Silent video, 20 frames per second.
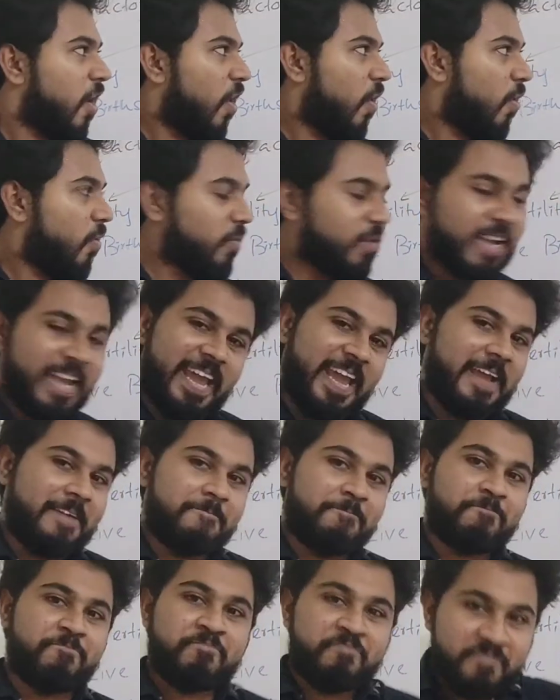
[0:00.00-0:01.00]

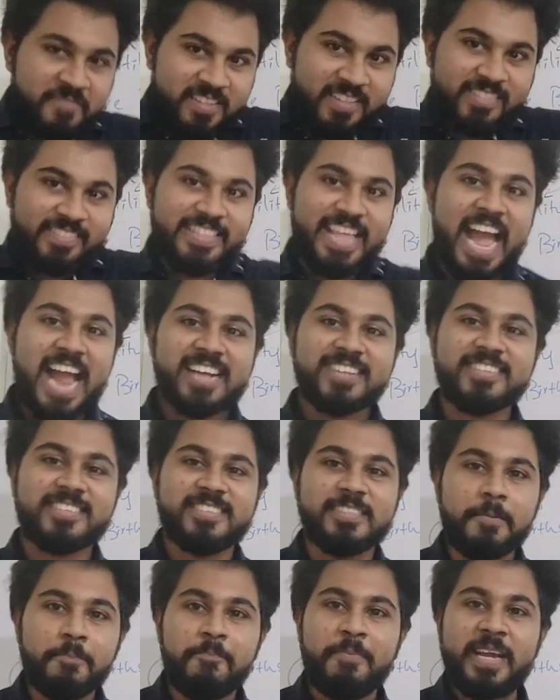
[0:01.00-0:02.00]
Okay,
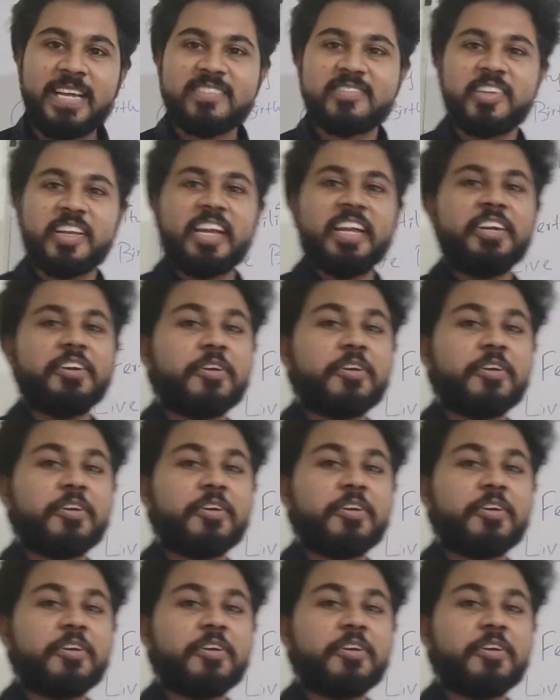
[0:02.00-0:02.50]
that's the basic